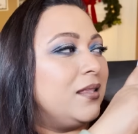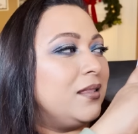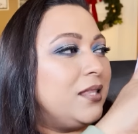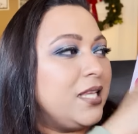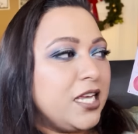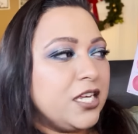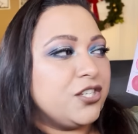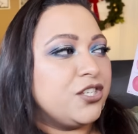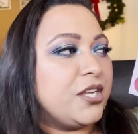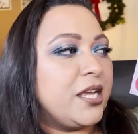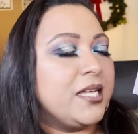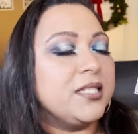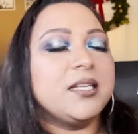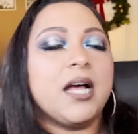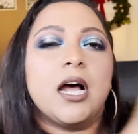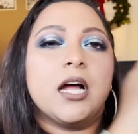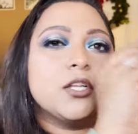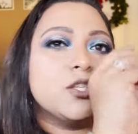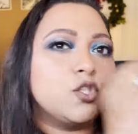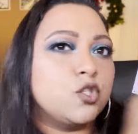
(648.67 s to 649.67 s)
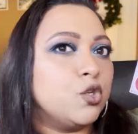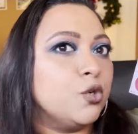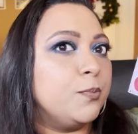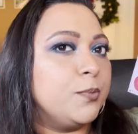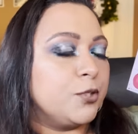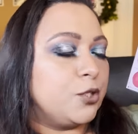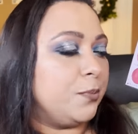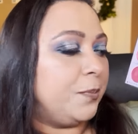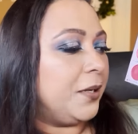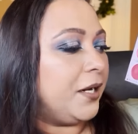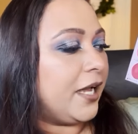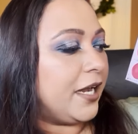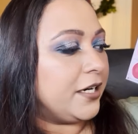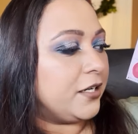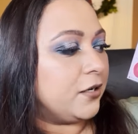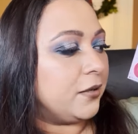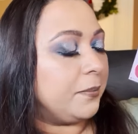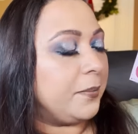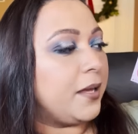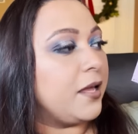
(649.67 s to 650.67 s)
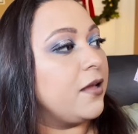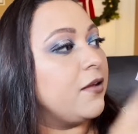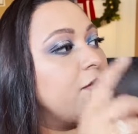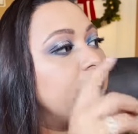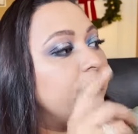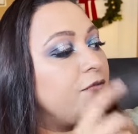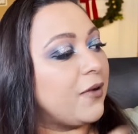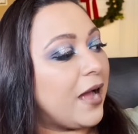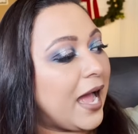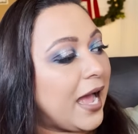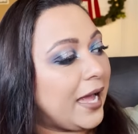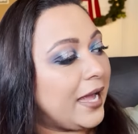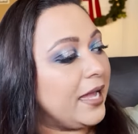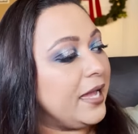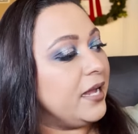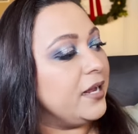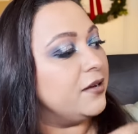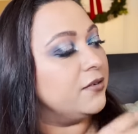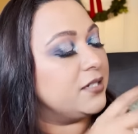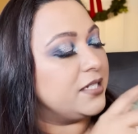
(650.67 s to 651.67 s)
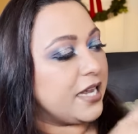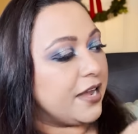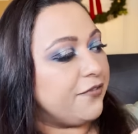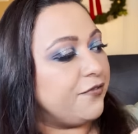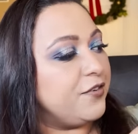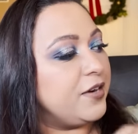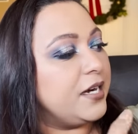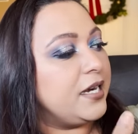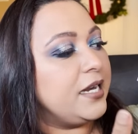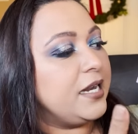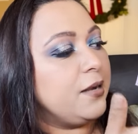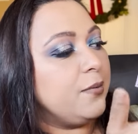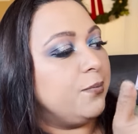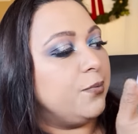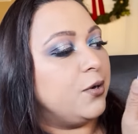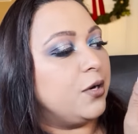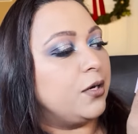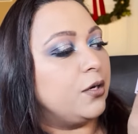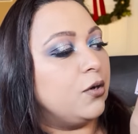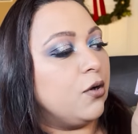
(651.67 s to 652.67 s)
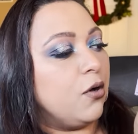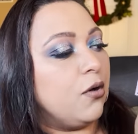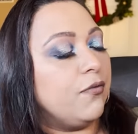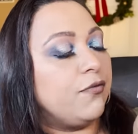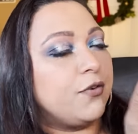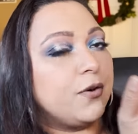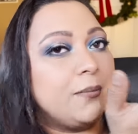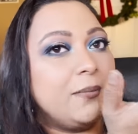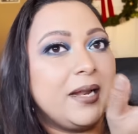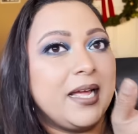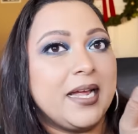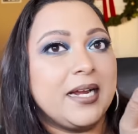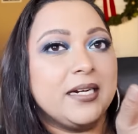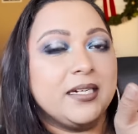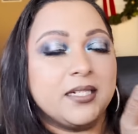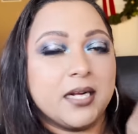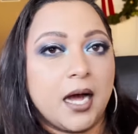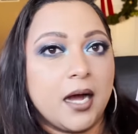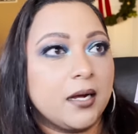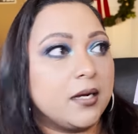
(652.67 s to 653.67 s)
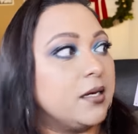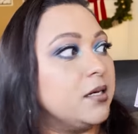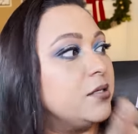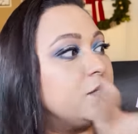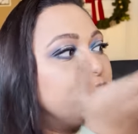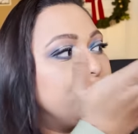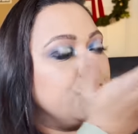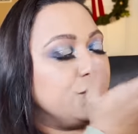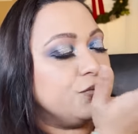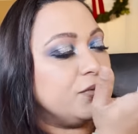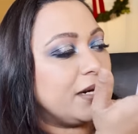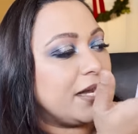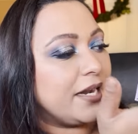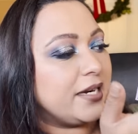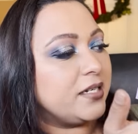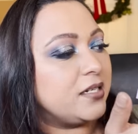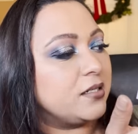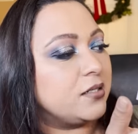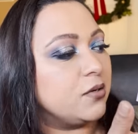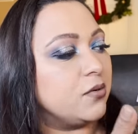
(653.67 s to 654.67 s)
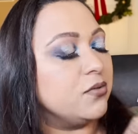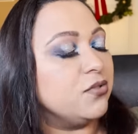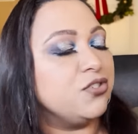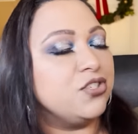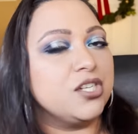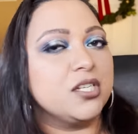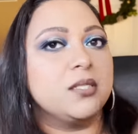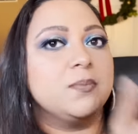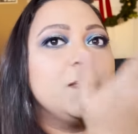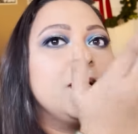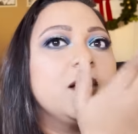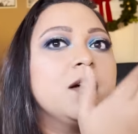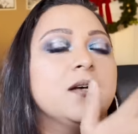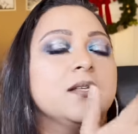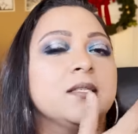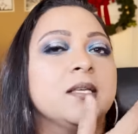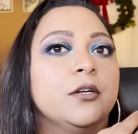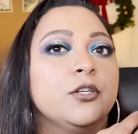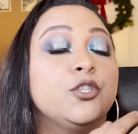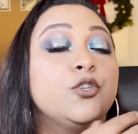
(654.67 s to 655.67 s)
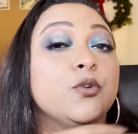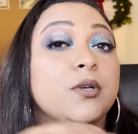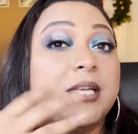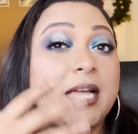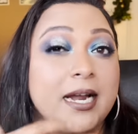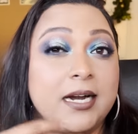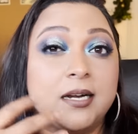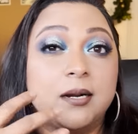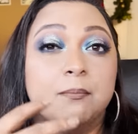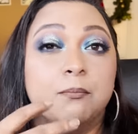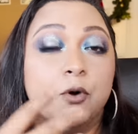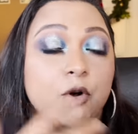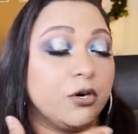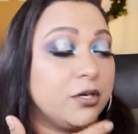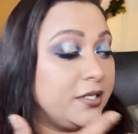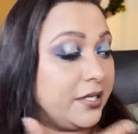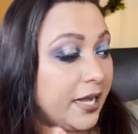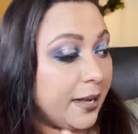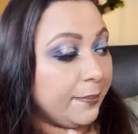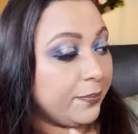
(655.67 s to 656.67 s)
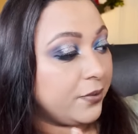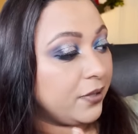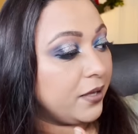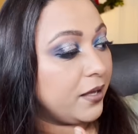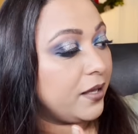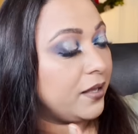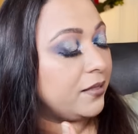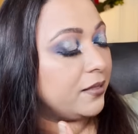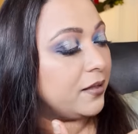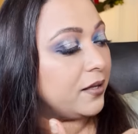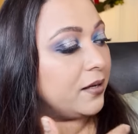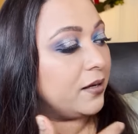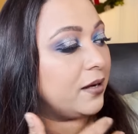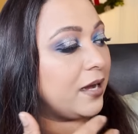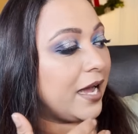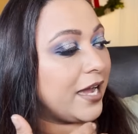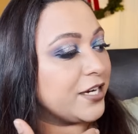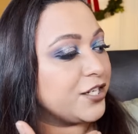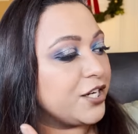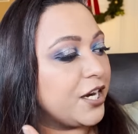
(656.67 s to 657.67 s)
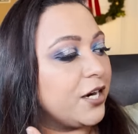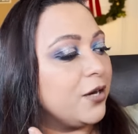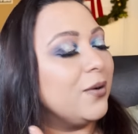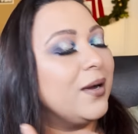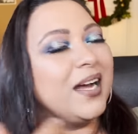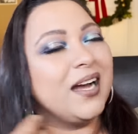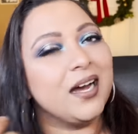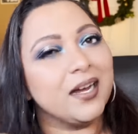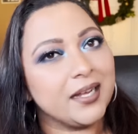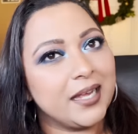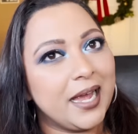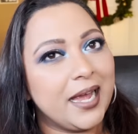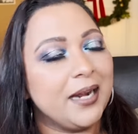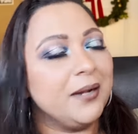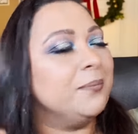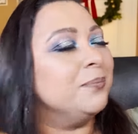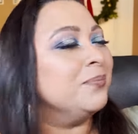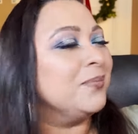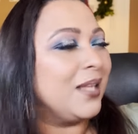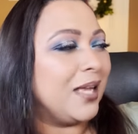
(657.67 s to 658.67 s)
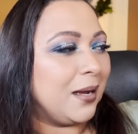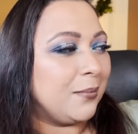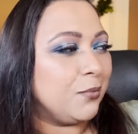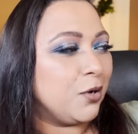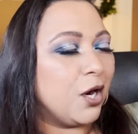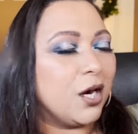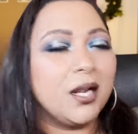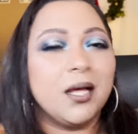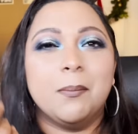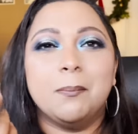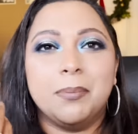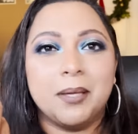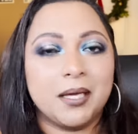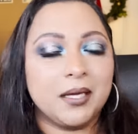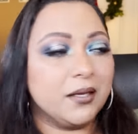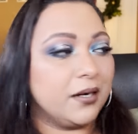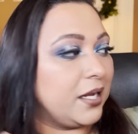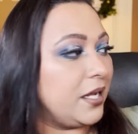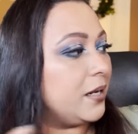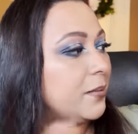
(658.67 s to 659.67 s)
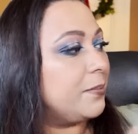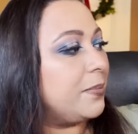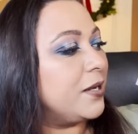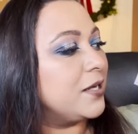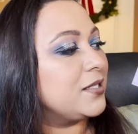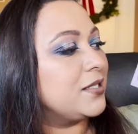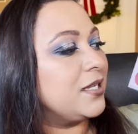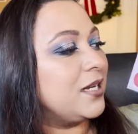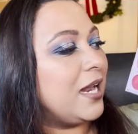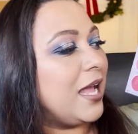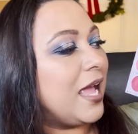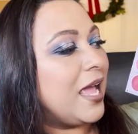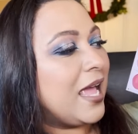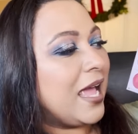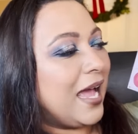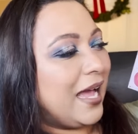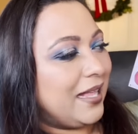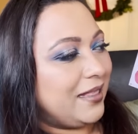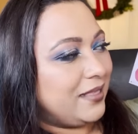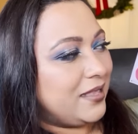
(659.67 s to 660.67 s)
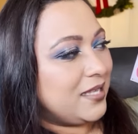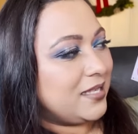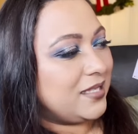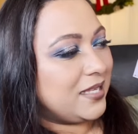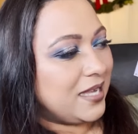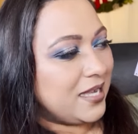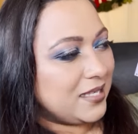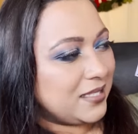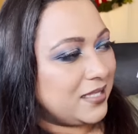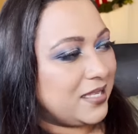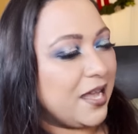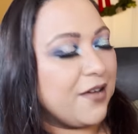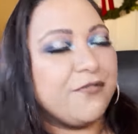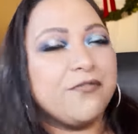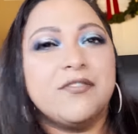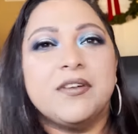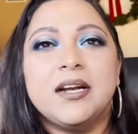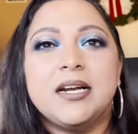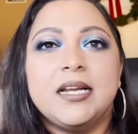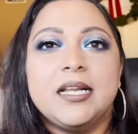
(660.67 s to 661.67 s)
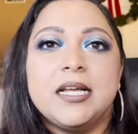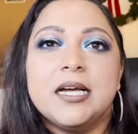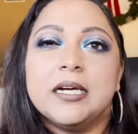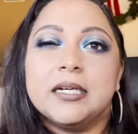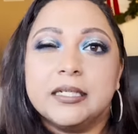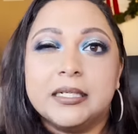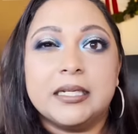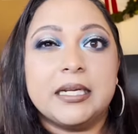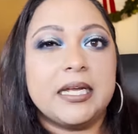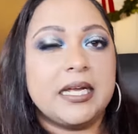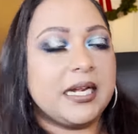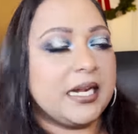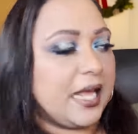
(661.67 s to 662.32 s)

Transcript: These shades are super light on me. I definitely would go from like darker to lighter tones just because to get more depth in the eyeshadow. Again, I'm not a big green person, and this is definitely a green